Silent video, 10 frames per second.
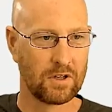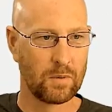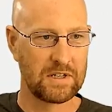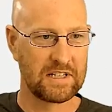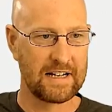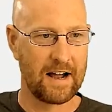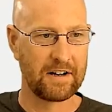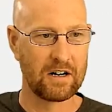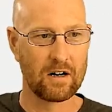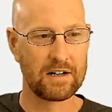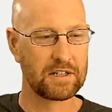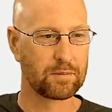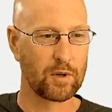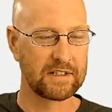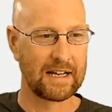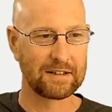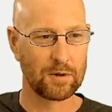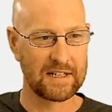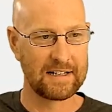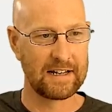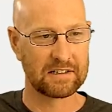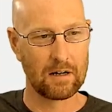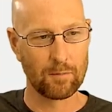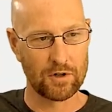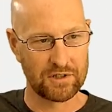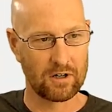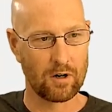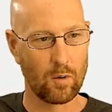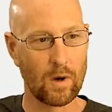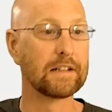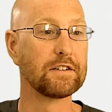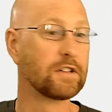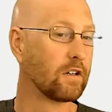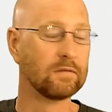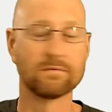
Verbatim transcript: we see down here, it just prints out those index numbers, 0, 1, and 2.